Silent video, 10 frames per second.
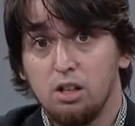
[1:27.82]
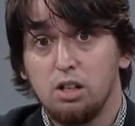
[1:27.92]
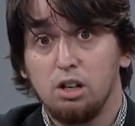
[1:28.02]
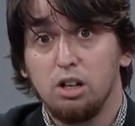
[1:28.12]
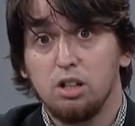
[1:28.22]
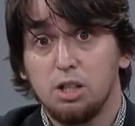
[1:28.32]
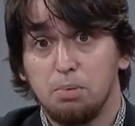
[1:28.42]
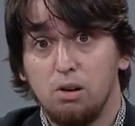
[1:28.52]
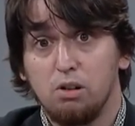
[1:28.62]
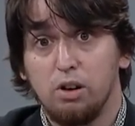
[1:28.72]
During this
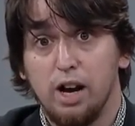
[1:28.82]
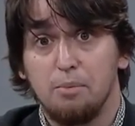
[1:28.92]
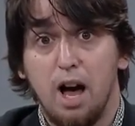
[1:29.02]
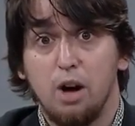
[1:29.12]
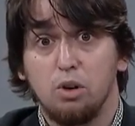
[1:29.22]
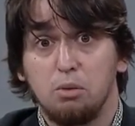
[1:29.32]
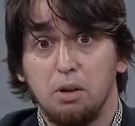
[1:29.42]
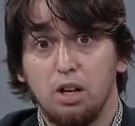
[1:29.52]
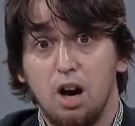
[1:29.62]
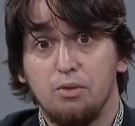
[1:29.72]
program, I will
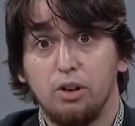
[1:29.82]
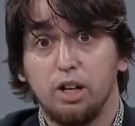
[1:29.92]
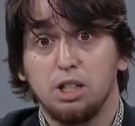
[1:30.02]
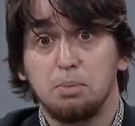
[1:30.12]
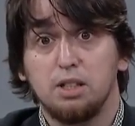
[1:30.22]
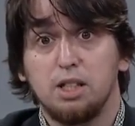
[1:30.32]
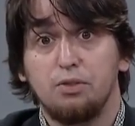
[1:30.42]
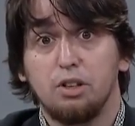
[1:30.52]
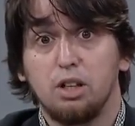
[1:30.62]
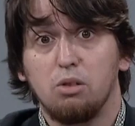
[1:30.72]
be covering
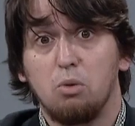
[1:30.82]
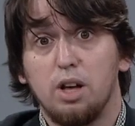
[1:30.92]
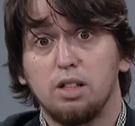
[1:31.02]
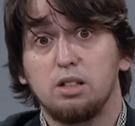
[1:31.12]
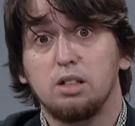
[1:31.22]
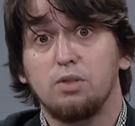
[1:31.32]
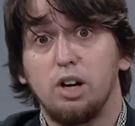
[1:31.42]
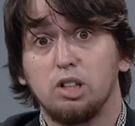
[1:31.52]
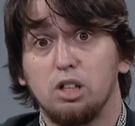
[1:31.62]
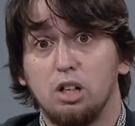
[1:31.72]
specifically what is
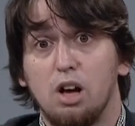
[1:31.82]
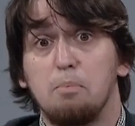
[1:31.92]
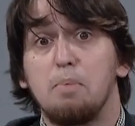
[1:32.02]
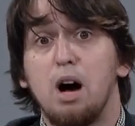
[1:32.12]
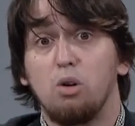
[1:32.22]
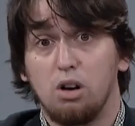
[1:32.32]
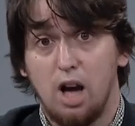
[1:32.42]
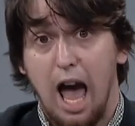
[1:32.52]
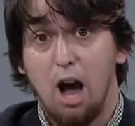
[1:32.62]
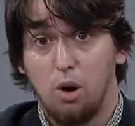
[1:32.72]
dysfunctional about
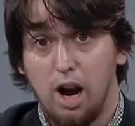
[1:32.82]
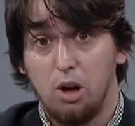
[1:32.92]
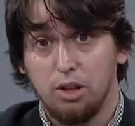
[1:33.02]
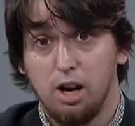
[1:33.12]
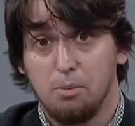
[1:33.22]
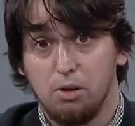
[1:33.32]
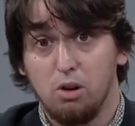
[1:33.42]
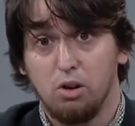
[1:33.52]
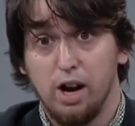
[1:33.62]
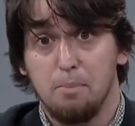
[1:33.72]
our healthcare
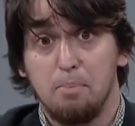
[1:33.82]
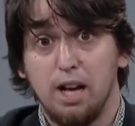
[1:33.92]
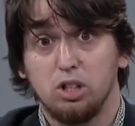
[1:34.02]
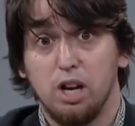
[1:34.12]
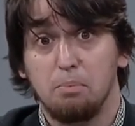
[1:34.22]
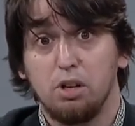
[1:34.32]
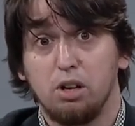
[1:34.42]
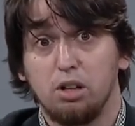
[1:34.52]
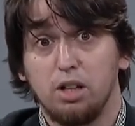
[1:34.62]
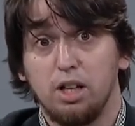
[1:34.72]
program based on
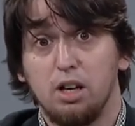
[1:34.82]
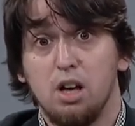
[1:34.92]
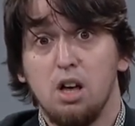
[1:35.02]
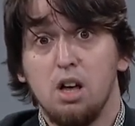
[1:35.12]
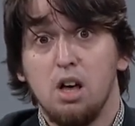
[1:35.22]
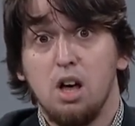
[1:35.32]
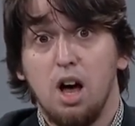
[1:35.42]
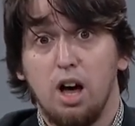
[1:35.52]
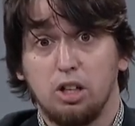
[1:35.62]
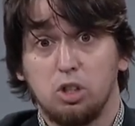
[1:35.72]
purely
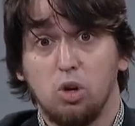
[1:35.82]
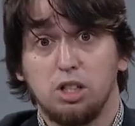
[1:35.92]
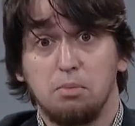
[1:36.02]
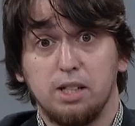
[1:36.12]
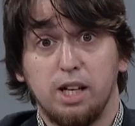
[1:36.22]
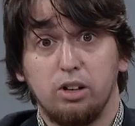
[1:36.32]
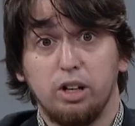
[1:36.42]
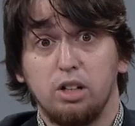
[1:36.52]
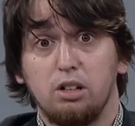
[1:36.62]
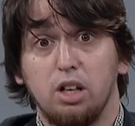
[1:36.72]
sourced
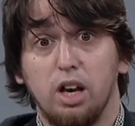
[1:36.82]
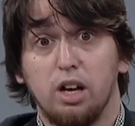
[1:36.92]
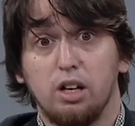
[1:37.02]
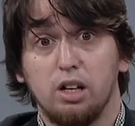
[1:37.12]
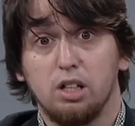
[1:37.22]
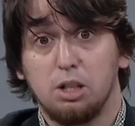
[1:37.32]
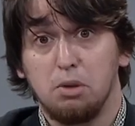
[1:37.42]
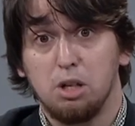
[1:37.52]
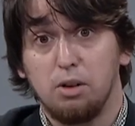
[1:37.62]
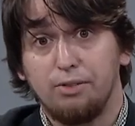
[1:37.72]
material and
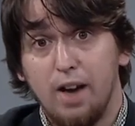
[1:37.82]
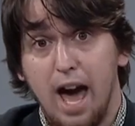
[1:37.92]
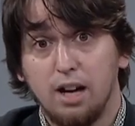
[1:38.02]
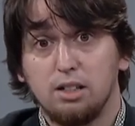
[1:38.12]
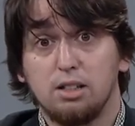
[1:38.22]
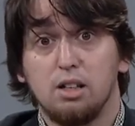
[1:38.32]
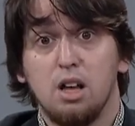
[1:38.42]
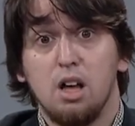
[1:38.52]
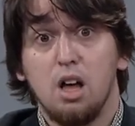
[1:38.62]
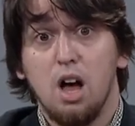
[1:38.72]
indisputable facts.
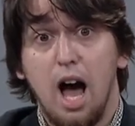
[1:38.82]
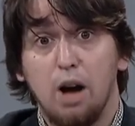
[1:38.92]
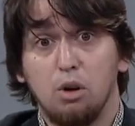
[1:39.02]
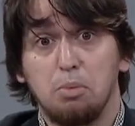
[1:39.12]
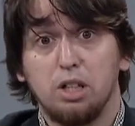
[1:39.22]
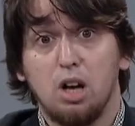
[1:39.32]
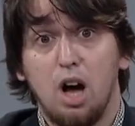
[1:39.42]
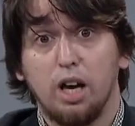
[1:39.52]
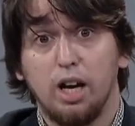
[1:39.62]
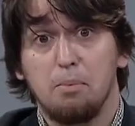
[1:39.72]
I will be
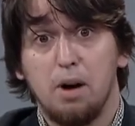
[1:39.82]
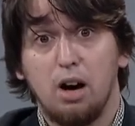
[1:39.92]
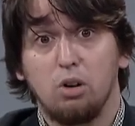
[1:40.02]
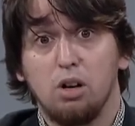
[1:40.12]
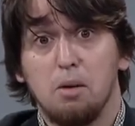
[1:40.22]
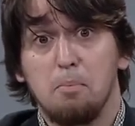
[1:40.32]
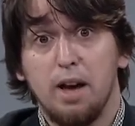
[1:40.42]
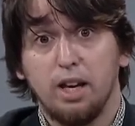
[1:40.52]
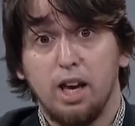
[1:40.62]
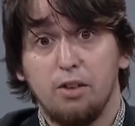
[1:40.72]
talking about
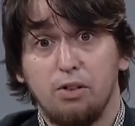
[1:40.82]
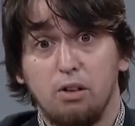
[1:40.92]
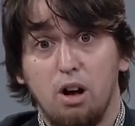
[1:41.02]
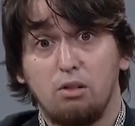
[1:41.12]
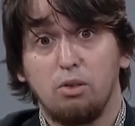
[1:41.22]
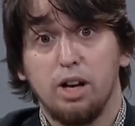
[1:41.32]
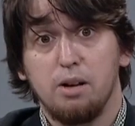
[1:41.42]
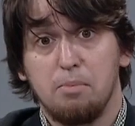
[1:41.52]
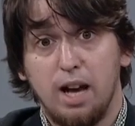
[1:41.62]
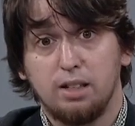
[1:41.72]
Medicare for All,
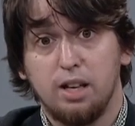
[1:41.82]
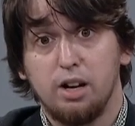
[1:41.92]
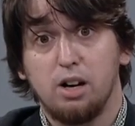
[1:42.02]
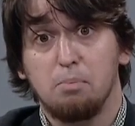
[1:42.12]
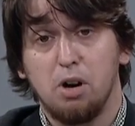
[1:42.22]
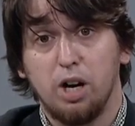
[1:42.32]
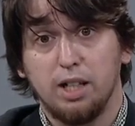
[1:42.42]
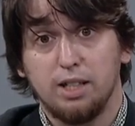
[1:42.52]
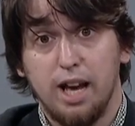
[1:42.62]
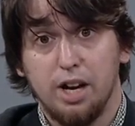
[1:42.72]
written by Senator
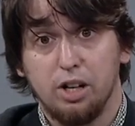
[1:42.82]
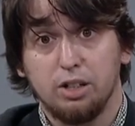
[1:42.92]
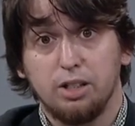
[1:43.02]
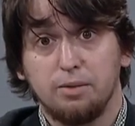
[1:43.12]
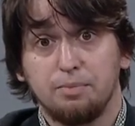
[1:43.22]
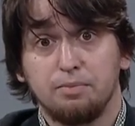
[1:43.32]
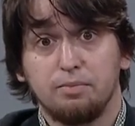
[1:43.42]
Bernie Sanders.